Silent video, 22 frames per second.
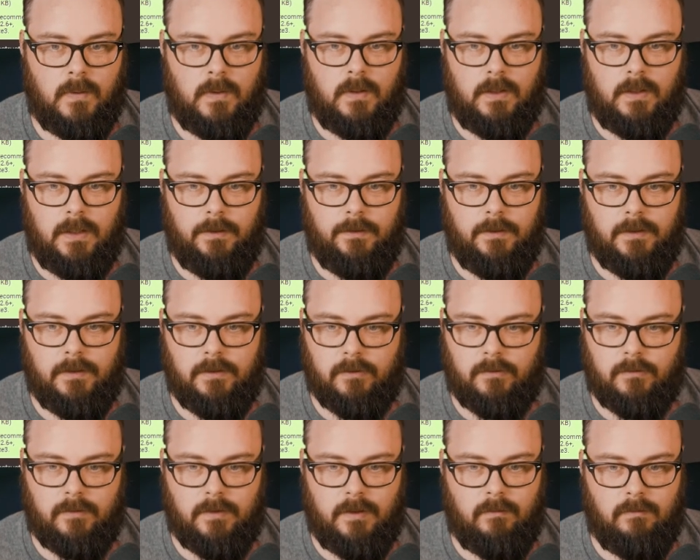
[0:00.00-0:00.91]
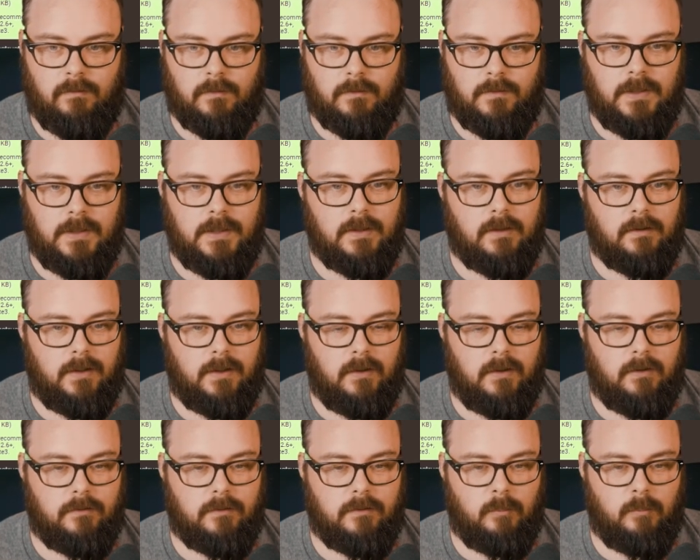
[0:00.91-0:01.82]
And then just save this
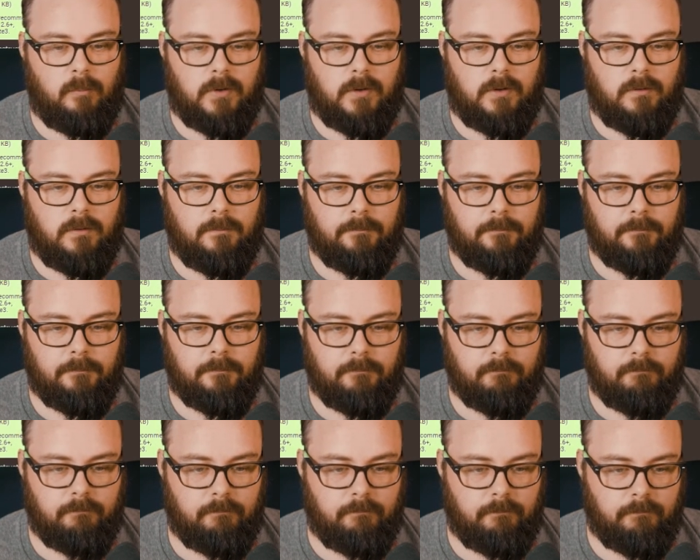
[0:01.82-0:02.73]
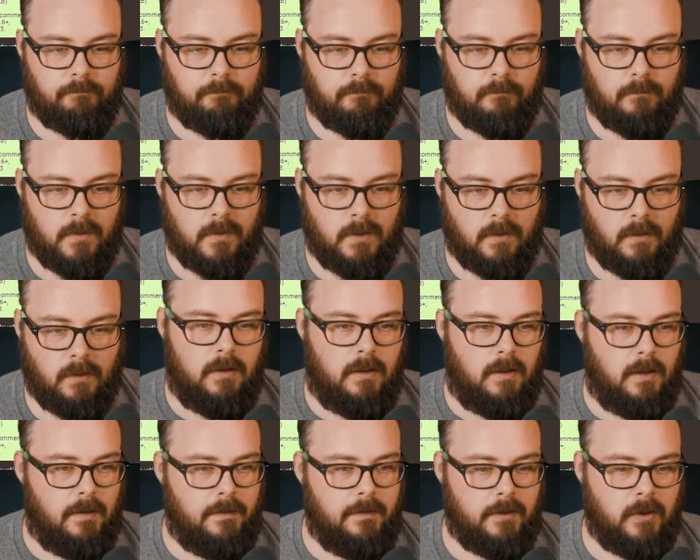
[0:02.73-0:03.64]
DLL somewhere.
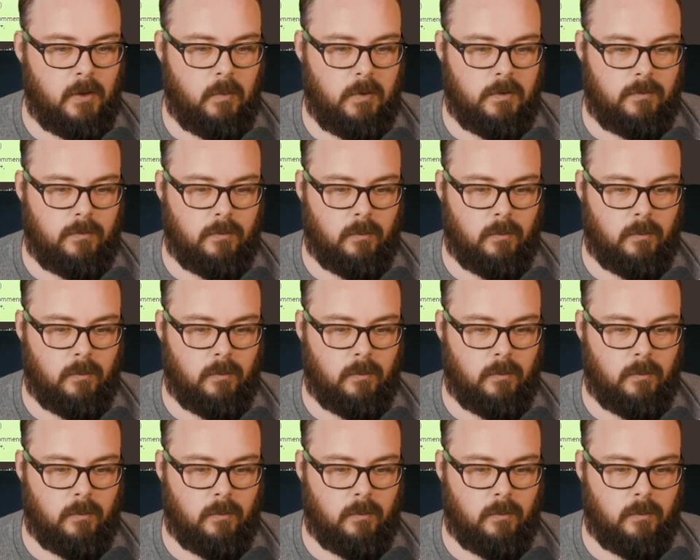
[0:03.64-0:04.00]
And then go into